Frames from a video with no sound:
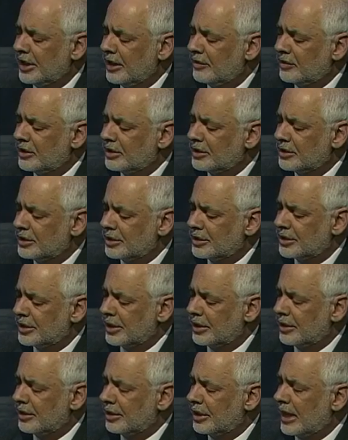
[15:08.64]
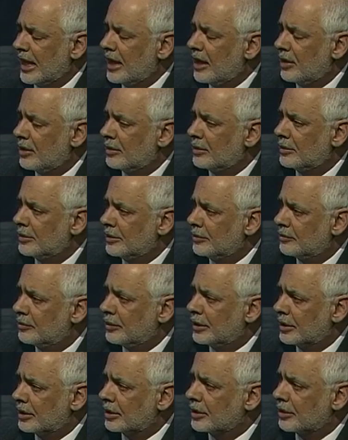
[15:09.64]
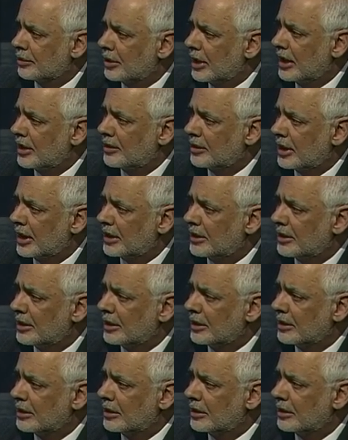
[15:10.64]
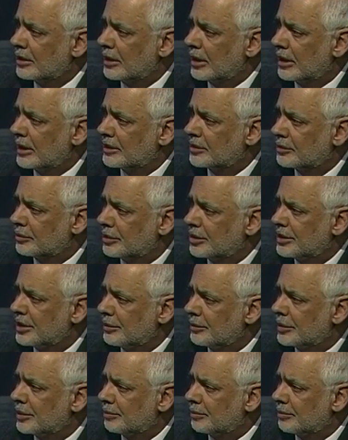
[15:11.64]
evidence is there now. If we look around, I think, as we see with the